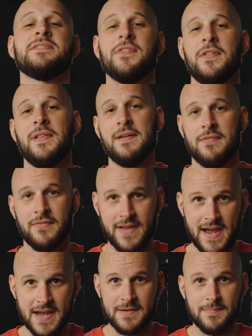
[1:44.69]
for the love of
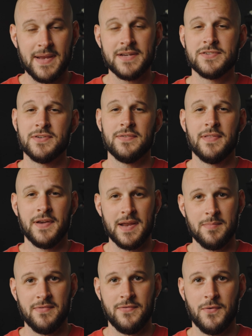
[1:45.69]
God, make sure the
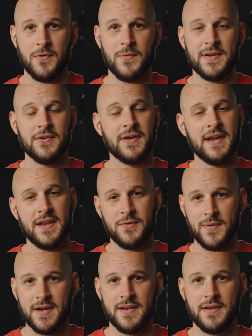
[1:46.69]
night before when you're getting
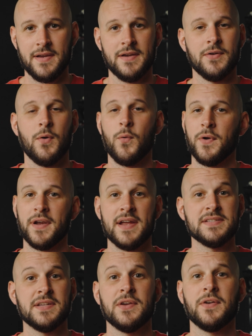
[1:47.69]
ready and you're
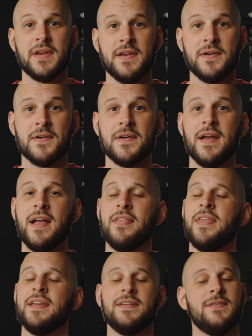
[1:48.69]
organizing your gear
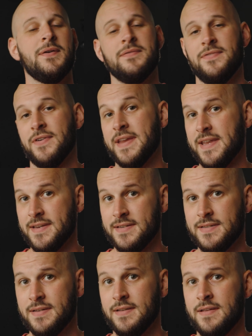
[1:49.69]
that you don't
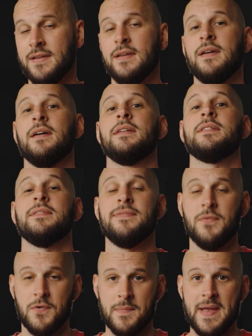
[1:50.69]
forget to
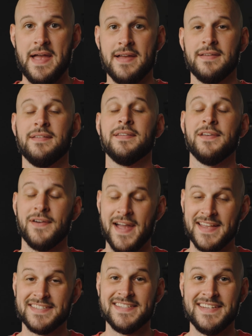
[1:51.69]
format your
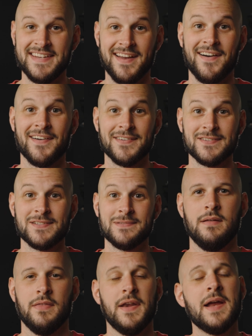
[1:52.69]
SD cards.
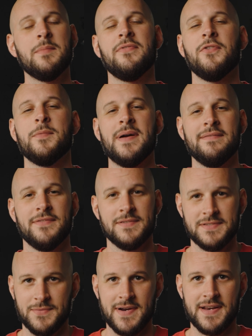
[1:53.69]
The night before my
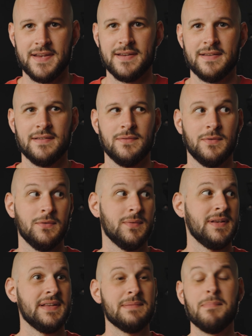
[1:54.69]
first wedding, well
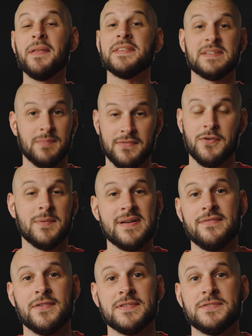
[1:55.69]
really months before my
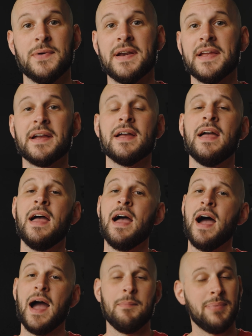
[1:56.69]
first wedding,
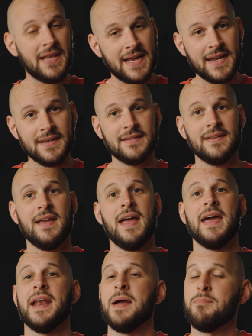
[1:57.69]
I planned
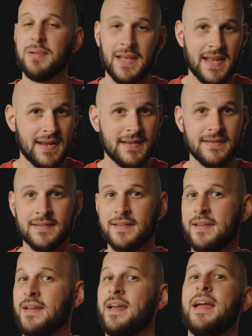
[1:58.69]
and I planned
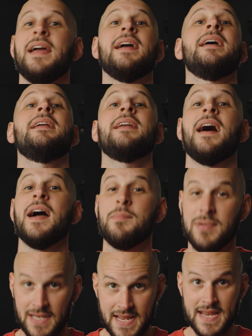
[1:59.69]
and I
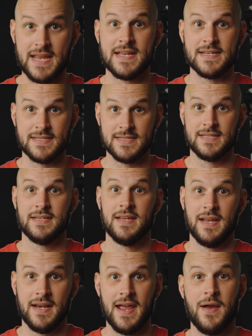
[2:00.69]
planned
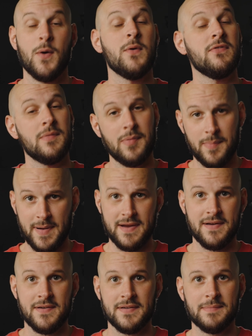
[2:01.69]
and I
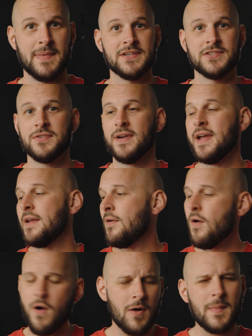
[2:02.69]
over-prepared and sure I had
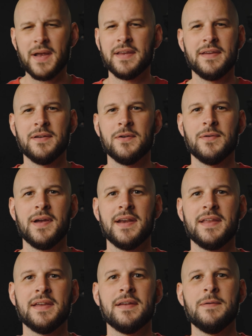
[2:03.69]
all my gear
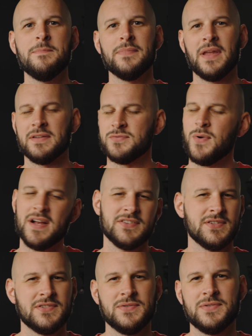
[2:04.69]
ready. I was
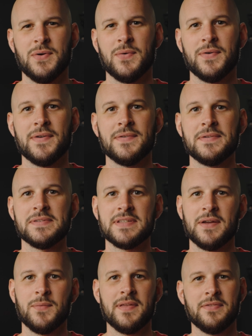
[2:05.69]
watching tutorials.
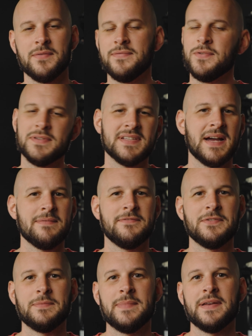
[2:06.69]
I went through Full-Time
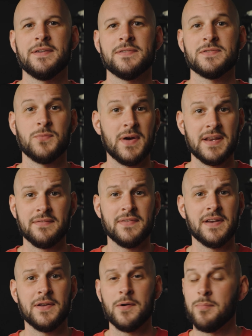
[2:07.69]
Filmmaker's Wedding
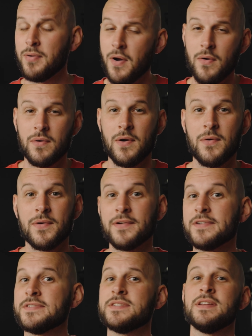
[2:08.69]
Video Pro
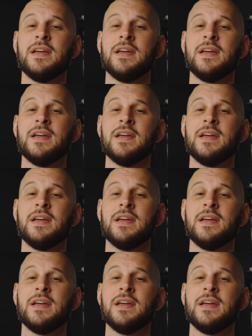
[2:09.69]
course.